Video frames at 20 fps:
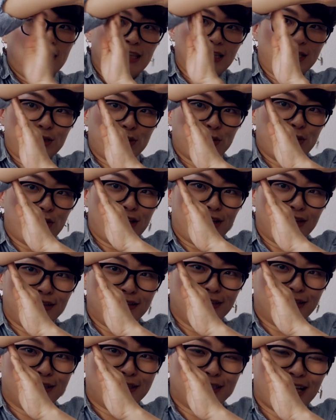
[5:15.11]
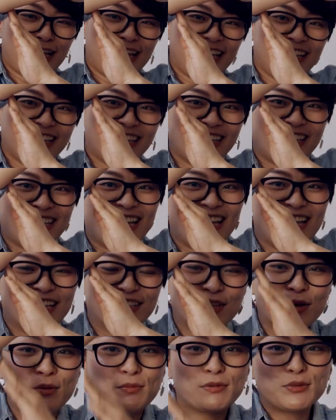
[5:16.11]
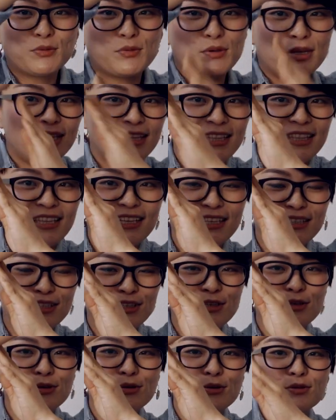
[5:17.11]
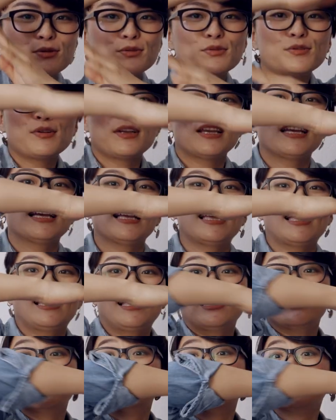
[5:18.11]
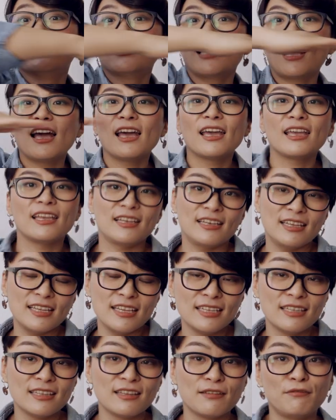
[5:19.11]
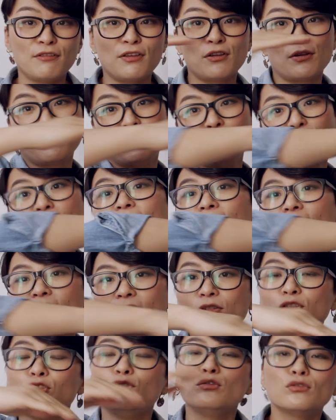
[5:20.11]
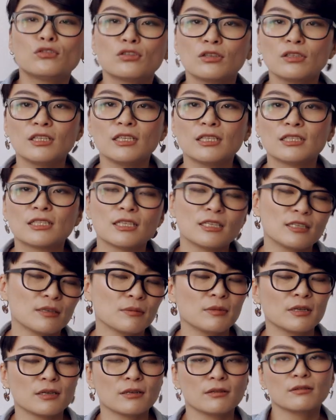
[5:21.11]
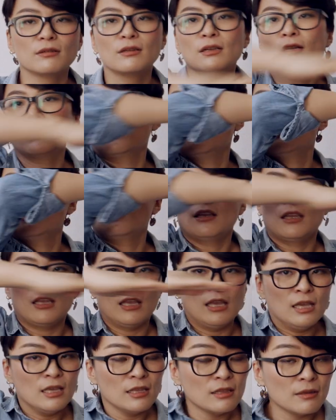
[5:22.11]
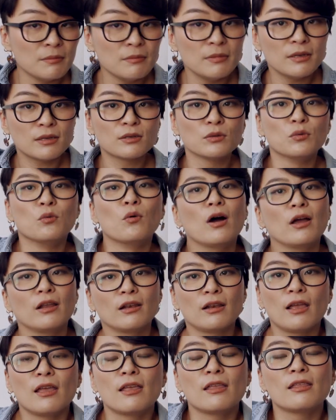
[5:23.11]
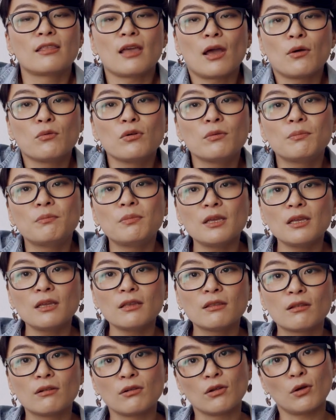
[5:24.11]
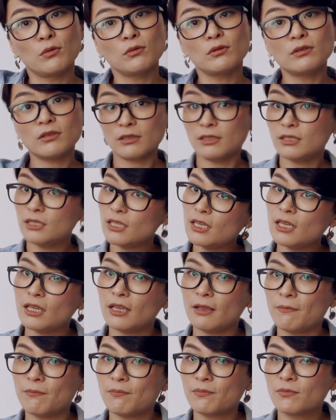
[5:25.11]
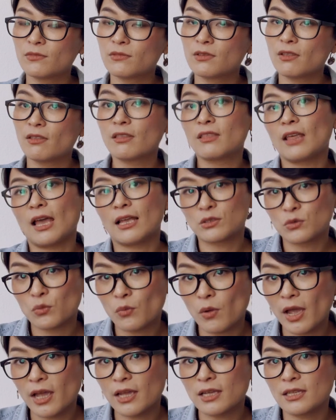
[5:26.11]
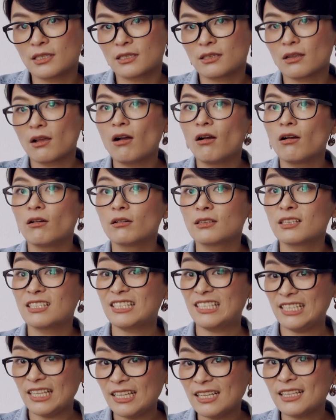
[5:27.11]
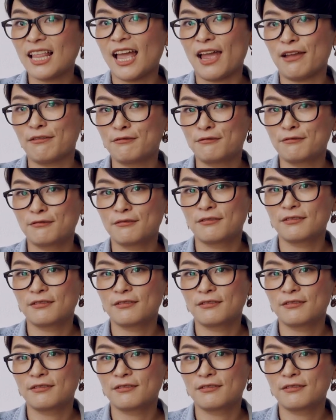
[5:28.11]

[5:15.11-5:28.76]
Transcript: this one looks like. So between these two, the line in the very middle, usually it's in the middle one, that will be the note C. That's why it's called C clef.